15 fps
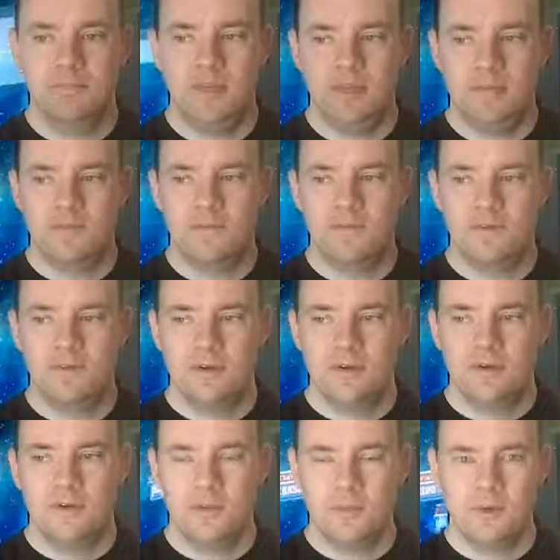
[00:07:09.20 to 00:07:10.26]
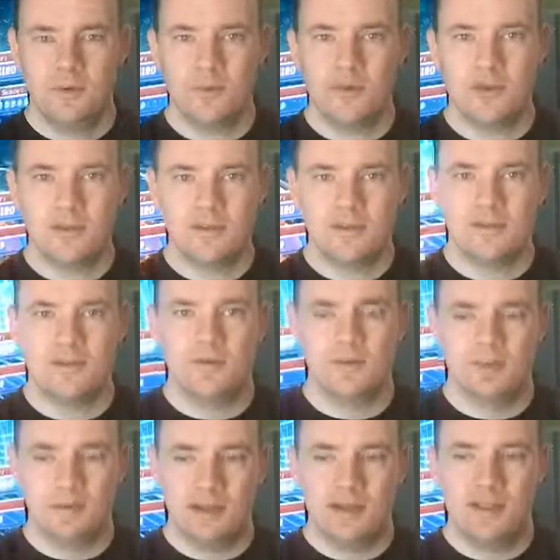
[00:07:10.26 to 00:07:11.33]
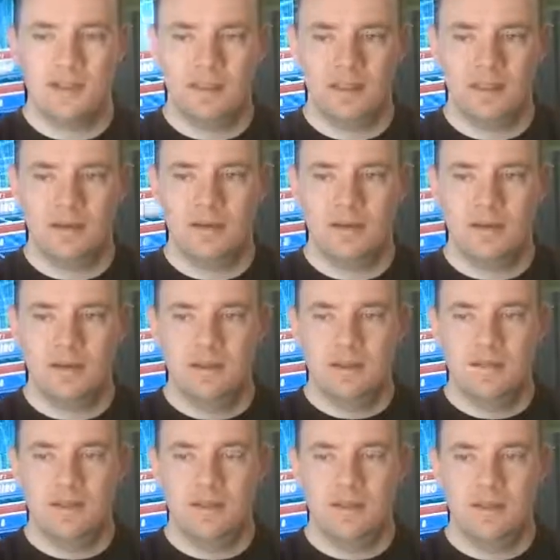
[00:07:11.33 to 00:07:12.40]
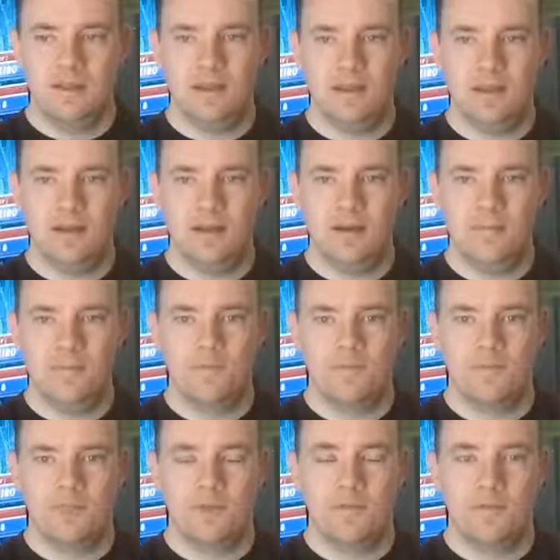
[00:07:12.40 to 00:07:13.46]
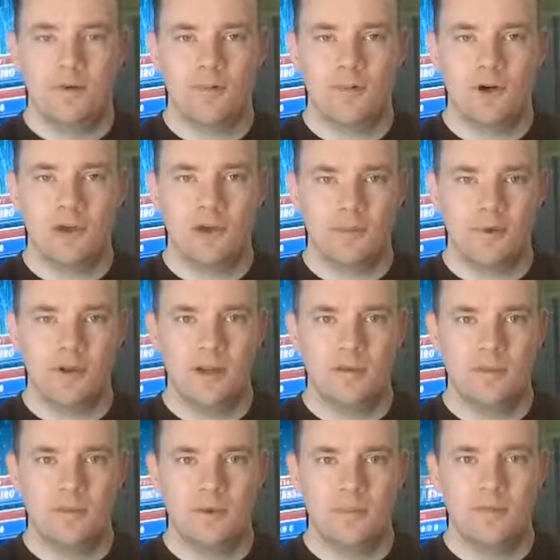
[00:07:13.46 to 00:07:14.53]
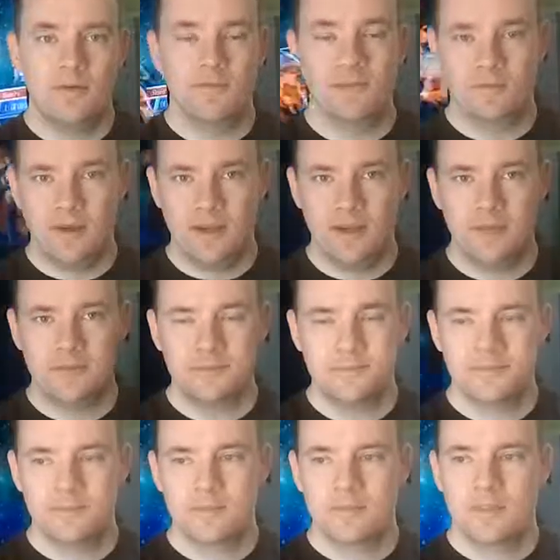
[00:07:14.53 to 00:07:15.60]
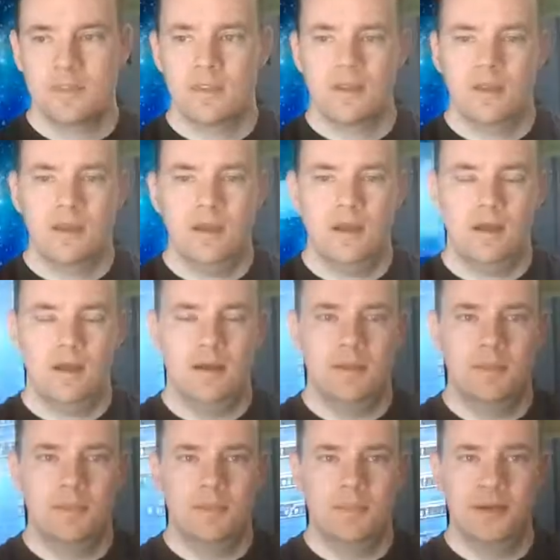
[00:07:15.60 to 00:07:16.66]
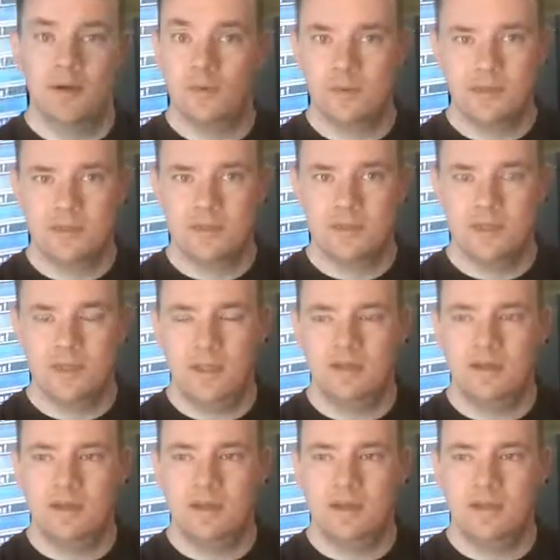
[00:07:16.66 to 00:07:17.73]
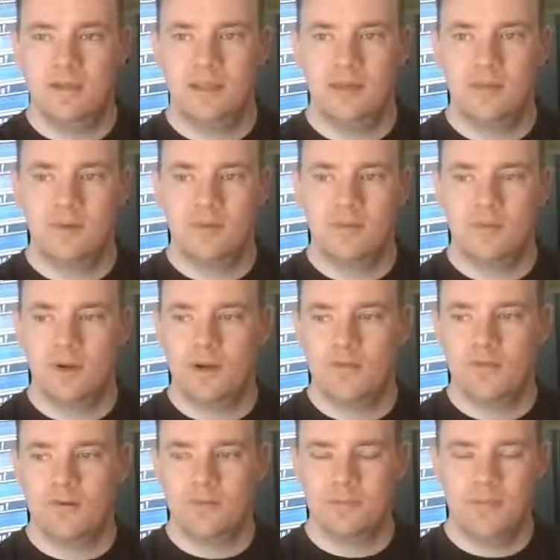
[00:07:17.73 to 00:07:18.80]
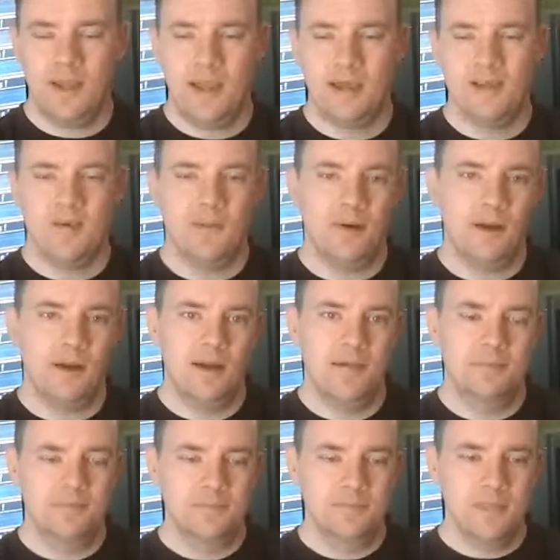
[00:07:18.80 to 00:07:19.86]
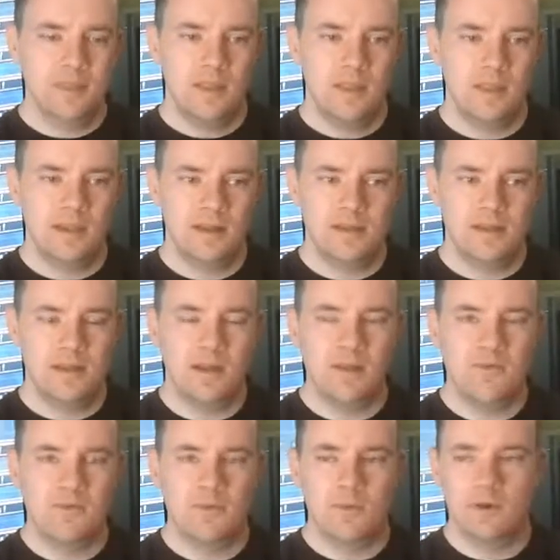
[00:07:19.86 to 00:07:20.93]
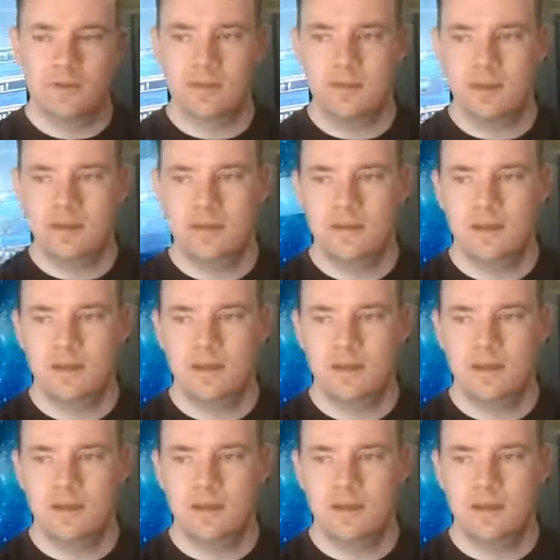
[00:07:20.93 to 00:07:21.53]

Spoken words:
if Tomo wanted to do the right thing, the firmware upgrade would have been free, but it wasn't. It came with whatever pack you buy, and it's not even worth it.